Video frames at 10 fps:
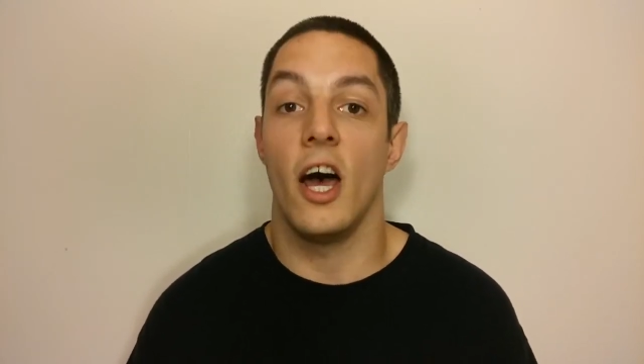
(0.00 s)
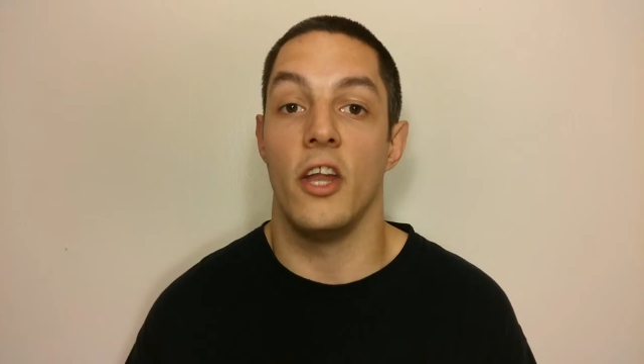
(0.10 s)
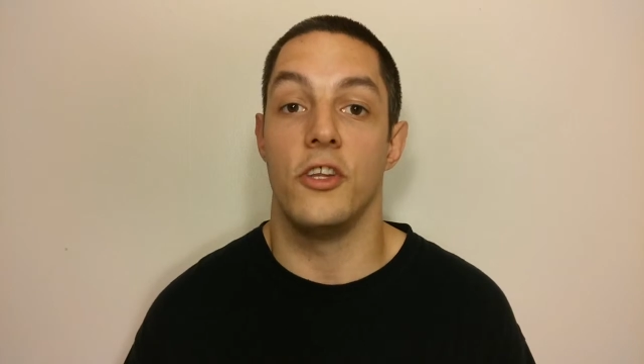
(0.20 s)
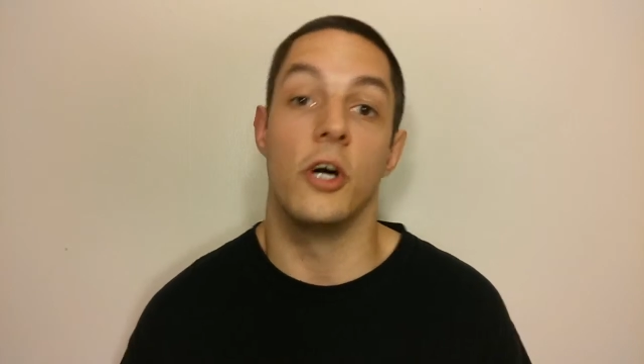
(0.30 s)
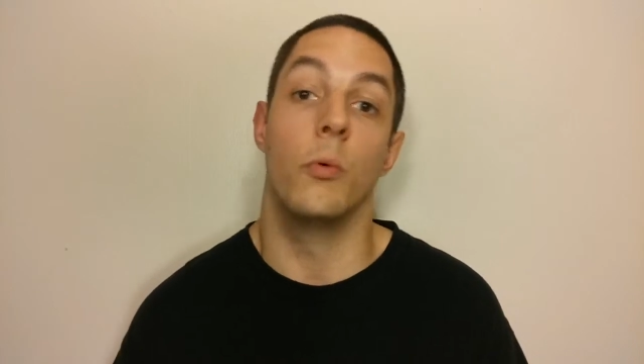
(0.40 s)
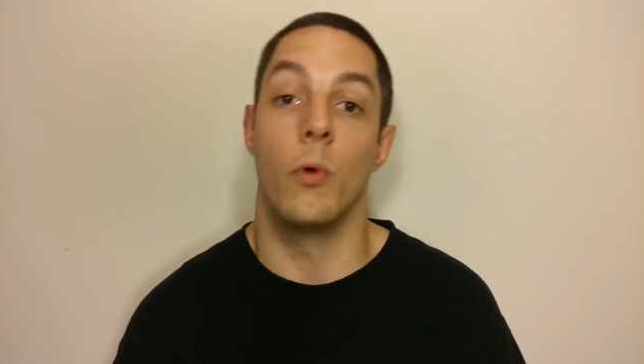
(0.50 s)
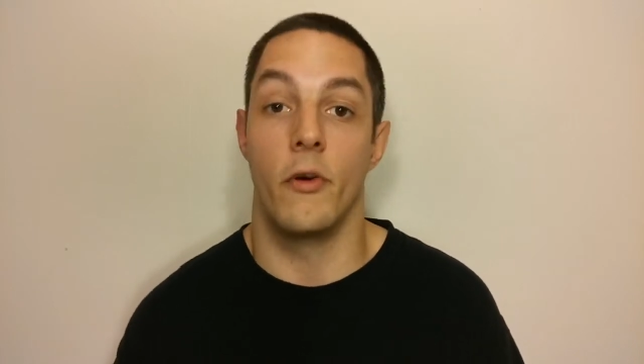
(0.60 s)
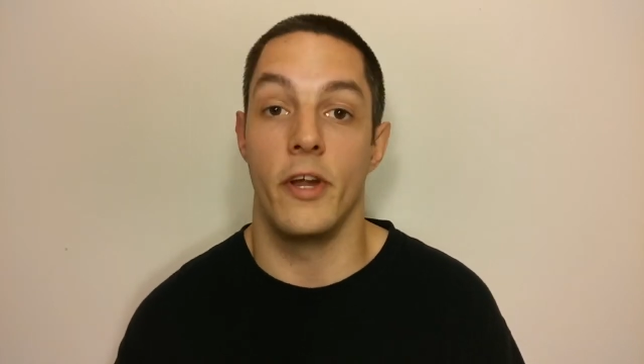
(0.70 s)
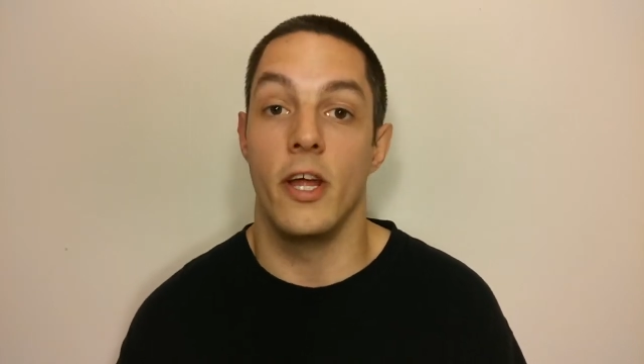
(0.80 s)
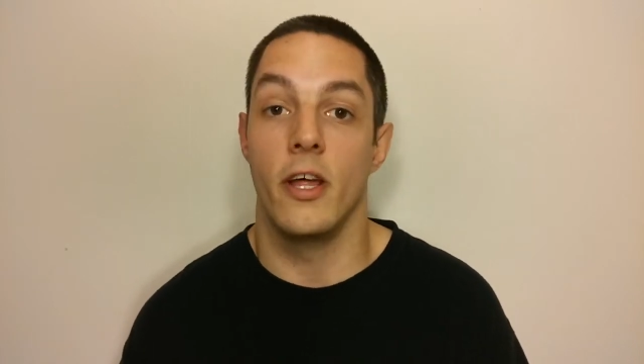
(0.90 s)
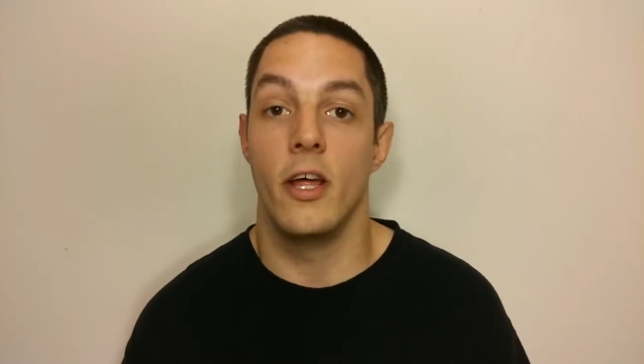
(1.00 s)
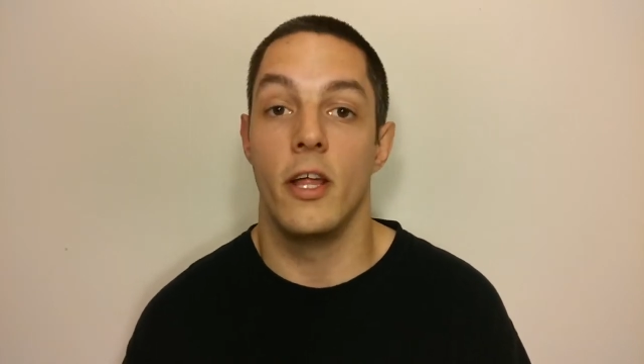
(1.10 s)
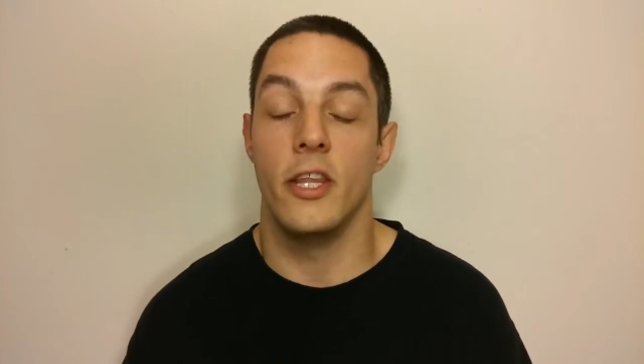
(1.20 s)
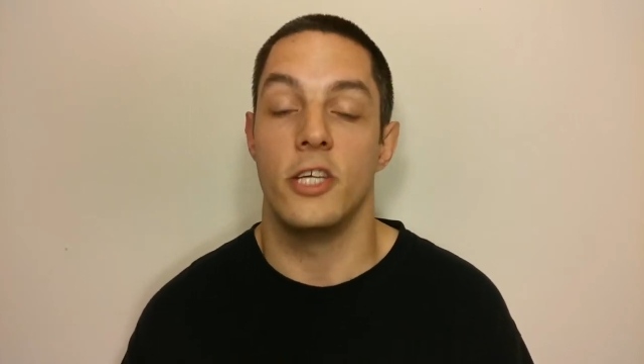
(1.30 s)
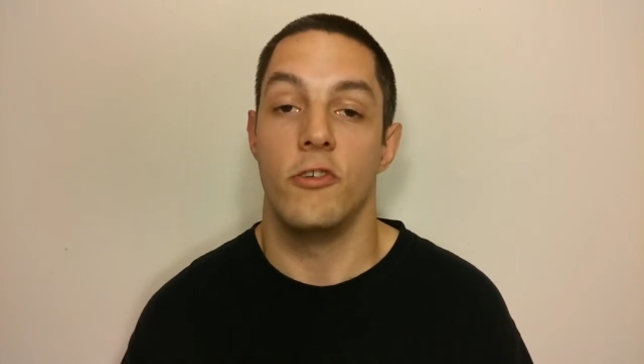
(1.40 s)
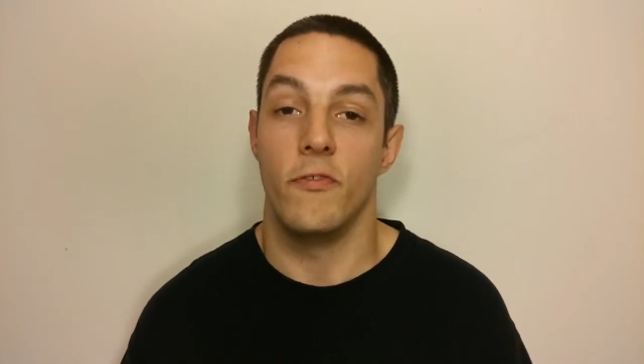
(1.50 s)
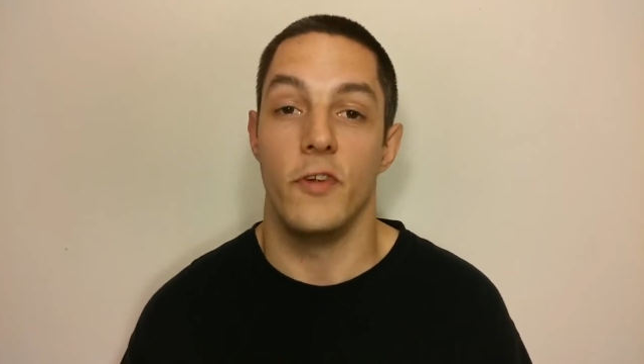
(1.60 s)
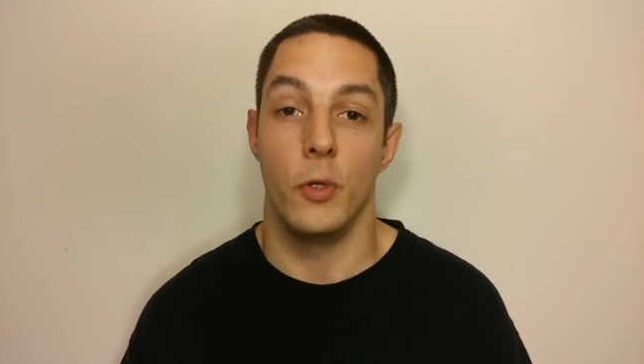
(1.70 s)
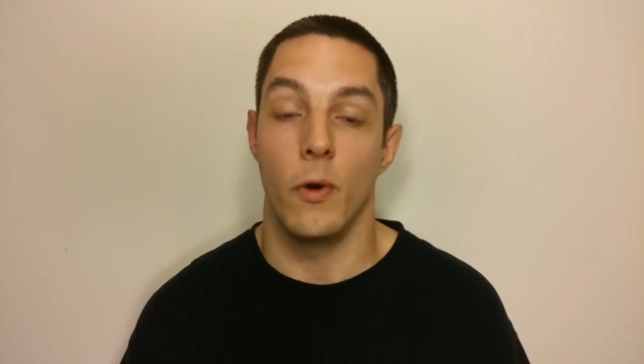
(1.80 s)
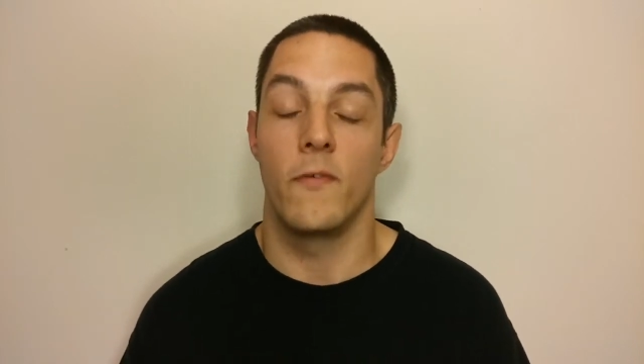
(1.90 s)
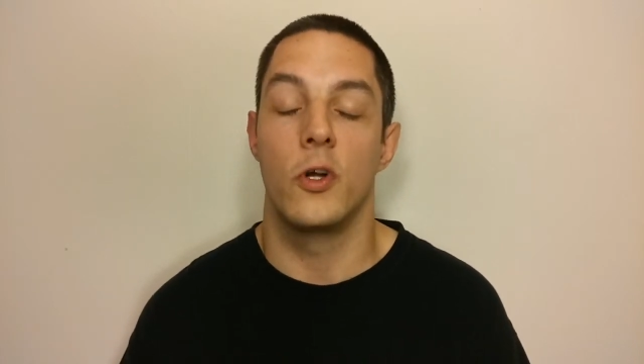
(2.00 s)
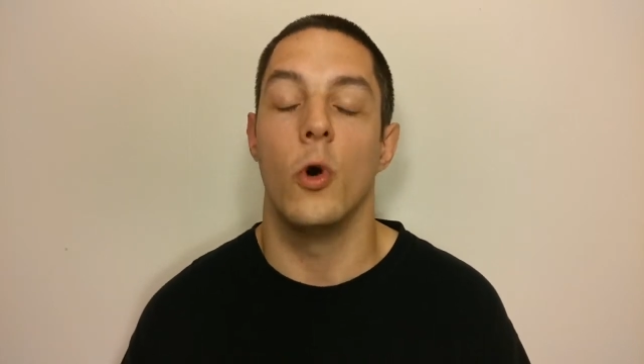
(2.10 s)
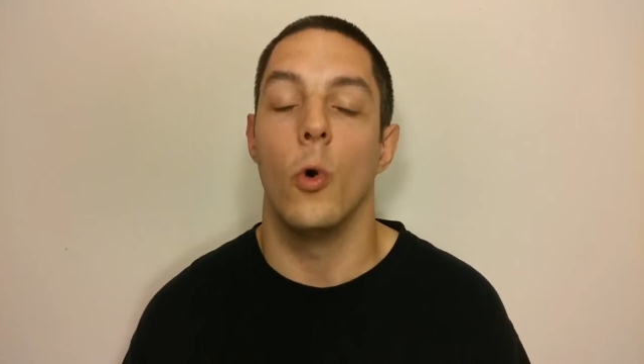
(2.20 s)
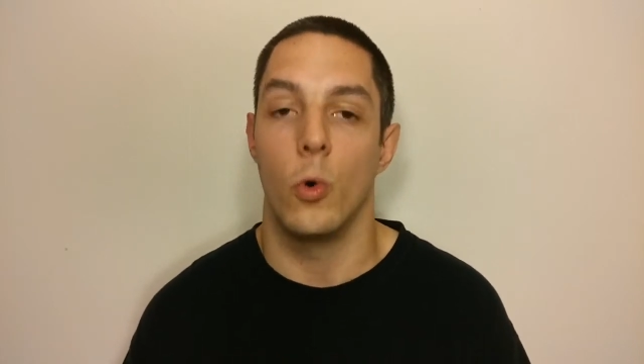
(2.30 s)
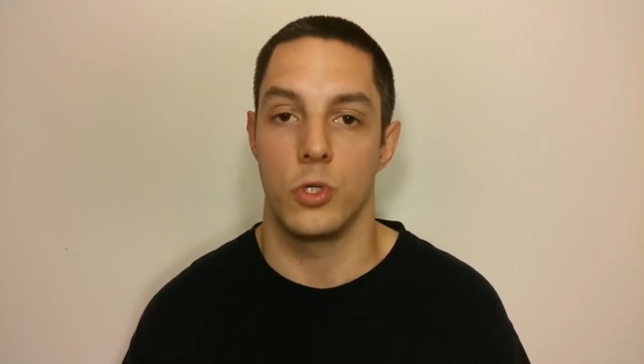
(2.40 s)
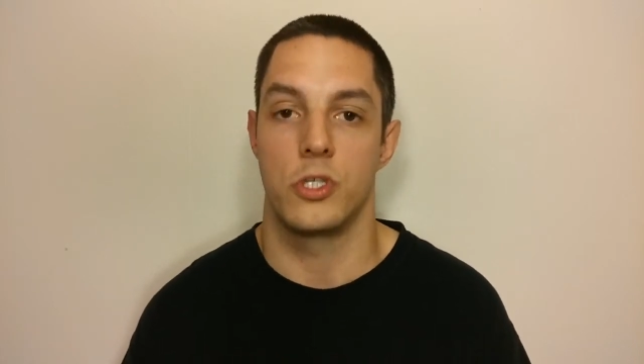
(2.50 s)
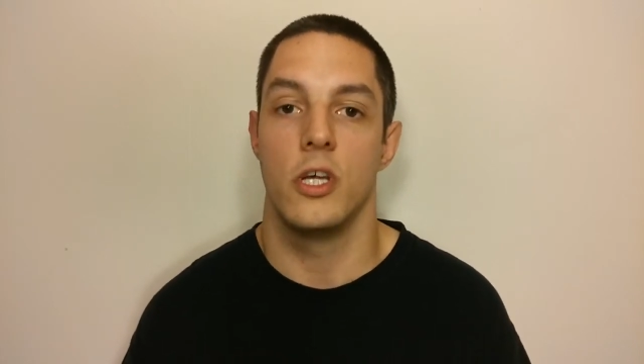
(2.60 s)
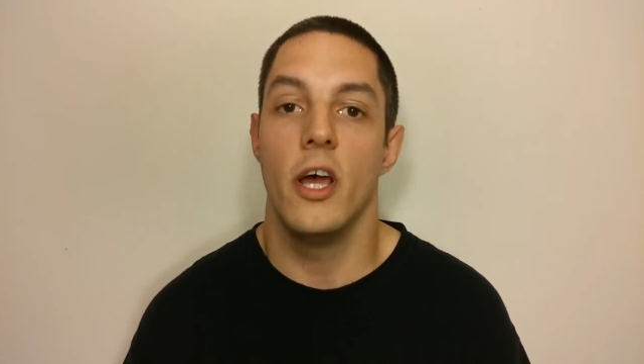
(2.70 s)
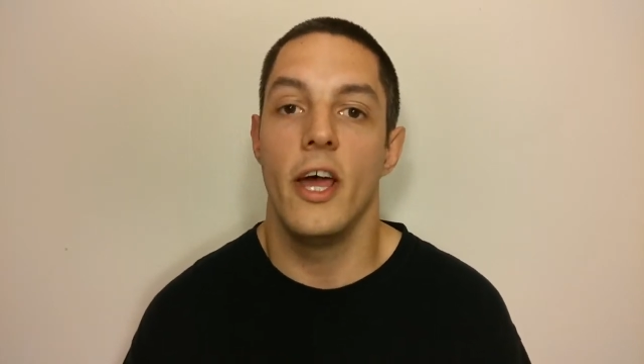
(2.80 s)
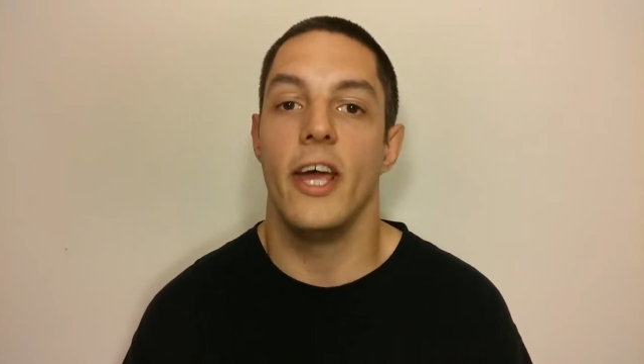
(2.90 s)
And don't worry, this review, of course,